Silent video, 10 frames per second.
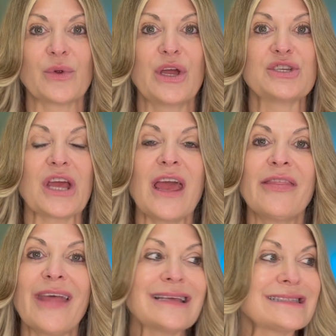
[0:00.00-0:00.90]
Rouge,
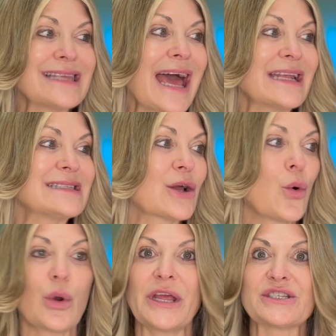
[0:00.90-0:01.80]
and that stat is
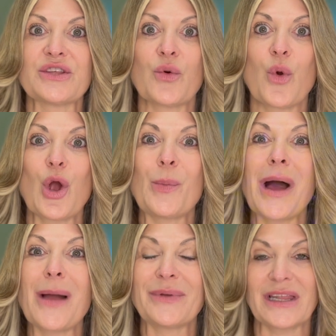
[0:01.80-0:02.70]
according to the
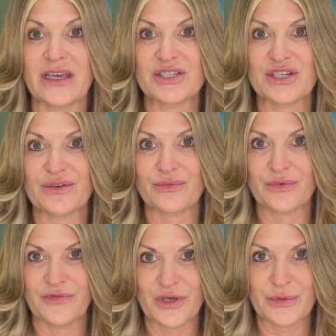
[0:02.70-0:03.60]

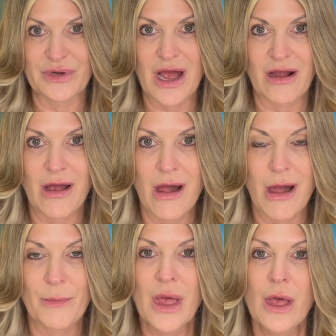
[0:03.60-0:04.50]

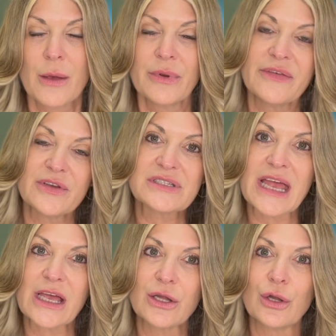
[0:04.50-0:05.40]
worldpopulationreview.com, but if you
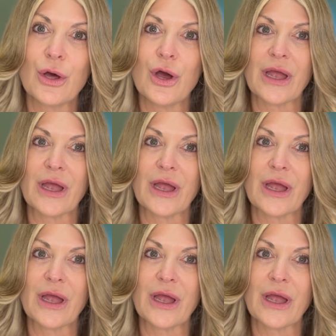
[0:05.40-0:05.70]
take a look